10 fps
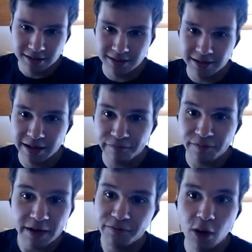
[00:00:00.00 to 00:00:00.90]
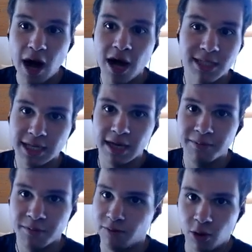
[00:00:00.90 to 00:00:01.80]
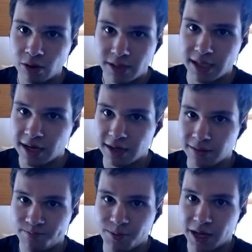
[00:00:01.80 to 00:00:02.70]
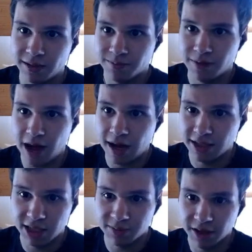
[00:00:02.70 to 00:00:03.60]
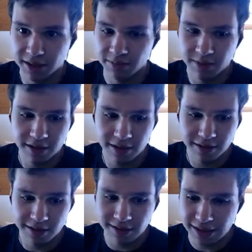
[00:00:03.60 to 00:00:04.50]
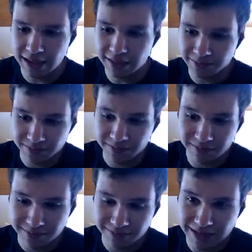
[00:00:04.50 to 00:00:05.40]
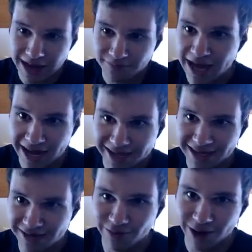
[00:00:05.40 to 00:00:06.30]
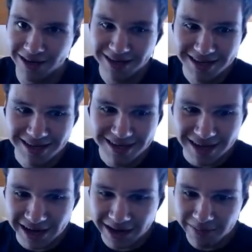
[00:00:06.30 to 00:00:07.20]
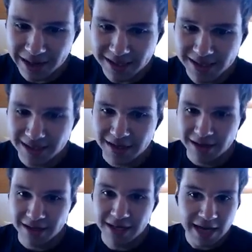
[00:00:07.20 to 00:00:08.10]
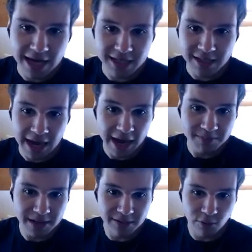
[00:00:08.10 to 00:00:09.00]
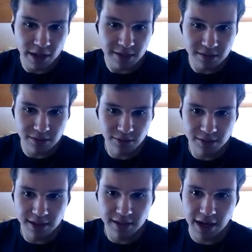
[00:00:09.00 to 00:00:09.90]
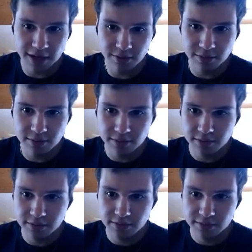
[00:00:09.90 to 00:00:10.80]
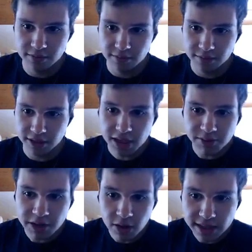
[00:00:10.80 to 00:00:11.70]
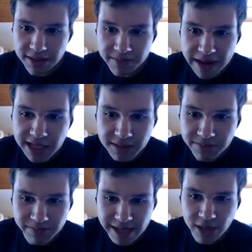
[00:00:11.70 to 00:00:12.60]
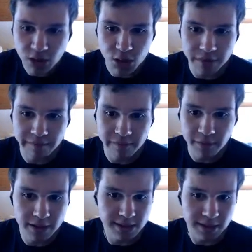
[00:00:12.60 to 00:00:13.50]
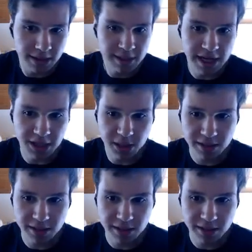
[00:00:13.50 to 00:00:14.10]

if if you ask him, he won't say that he's smarter than me, and he yeah, we had that, right? Uh, but he has had better grade in schools than I do. That's just because he makes better use of his intelligence.